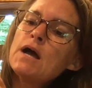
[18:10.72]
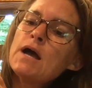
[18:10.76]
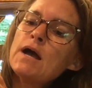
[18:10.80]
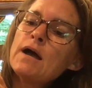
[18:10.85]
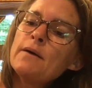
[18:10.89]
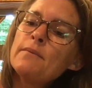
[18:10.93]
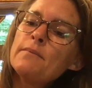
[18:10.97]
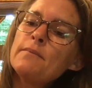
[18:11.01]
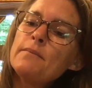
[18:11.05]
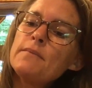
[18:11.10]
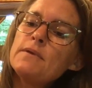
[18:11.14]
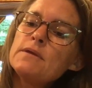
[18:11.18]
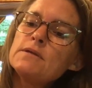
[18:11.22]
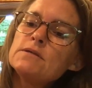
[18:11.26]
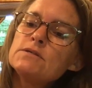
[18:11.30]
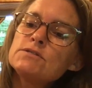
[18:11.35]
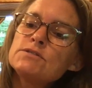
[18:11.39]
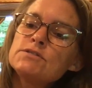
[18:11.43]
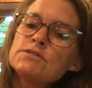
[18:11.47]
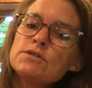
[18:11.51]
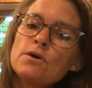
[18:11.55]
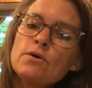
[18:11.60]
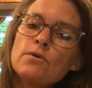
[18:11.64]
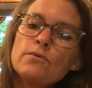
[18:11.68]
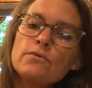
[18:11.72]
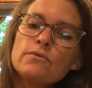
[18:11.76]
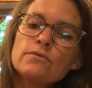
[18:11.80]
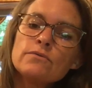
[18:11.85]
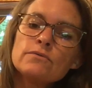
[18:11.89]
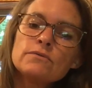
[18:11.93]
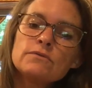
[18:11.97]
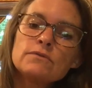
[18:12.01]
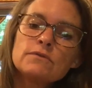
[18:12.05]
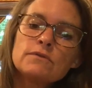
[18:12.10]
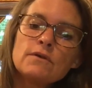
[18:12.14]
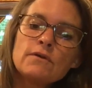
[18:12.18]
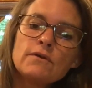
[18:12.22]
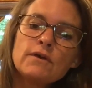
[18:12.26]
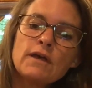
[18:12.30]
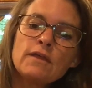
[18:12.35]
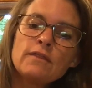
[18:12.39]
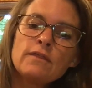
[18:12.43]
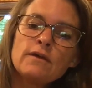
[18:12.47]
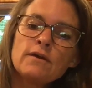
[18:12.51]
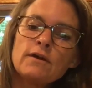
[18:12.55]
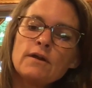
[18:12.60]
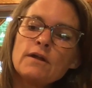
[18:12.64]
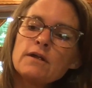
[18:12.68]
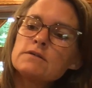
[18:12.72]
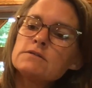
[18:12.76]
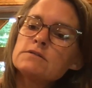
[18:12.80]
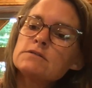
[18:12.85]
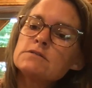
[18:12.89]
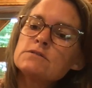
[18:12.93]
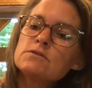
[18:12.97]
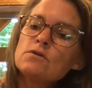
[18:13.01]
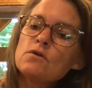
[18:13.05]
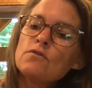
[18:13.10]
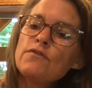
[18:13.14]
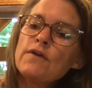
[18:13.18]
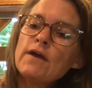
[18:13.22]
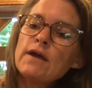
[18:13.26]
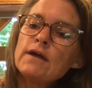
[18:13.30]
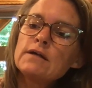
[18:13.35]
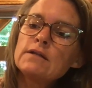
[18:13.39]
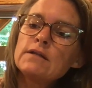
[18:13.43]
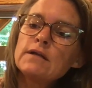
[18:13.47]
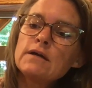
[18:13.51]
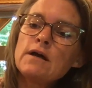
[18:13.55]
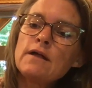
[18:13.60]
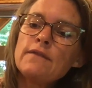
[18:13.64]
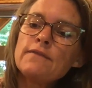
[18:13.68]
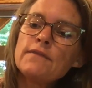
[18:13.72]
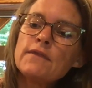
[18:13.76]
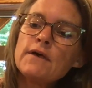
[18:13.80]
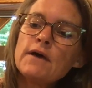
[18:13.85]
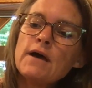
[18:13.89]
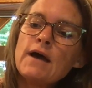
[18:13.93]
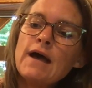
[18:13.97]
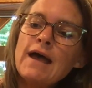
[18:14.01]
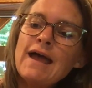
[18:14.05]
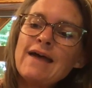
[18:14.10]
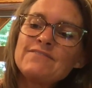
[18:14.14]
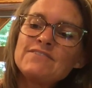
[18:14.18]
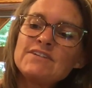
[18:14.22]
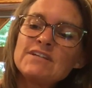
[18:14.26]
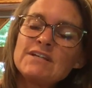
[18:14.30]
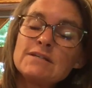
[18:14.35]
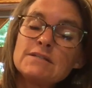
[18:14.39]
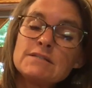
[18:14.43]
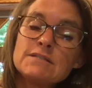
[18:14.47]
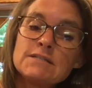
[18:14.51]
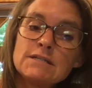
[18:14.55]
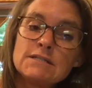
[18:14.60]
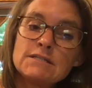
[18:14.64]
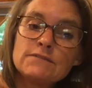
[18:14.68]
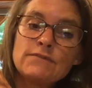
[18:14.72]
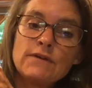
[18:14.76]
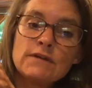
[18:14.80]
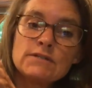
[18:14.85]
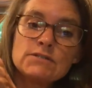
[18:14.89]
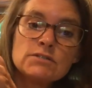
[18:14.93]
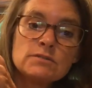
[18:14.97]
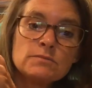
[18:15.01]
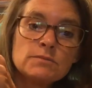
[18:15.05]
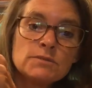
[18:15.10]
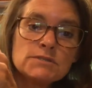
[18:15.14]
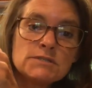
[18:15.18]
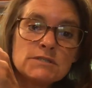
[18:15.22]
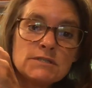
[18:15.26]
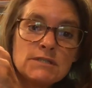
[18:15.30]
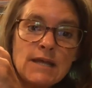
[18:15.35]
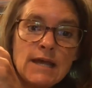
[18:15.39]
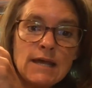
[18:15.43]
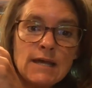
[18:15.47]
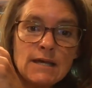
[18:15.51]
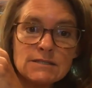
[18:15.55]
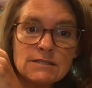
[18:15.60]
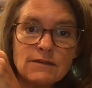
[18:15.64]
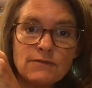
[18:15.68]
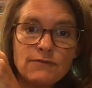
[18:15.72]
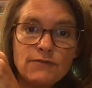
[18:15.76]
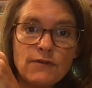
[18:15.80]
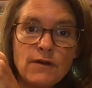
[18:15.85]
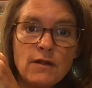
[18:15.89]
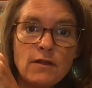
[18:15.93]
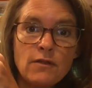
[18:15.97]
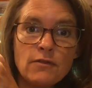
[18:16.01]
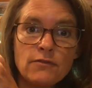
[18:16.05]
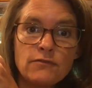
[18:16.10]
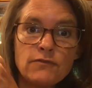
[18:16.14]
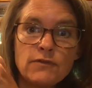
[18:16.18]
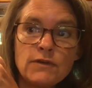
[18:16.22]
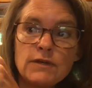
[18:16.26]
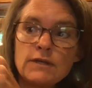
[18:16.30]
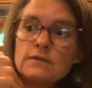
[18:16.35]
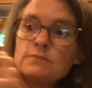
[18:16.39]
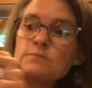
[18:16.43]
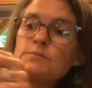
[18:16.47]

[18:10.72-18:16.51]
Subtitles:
Okay, there it is. So if I click on I have to get 6 vegetables a day because I follow the vegan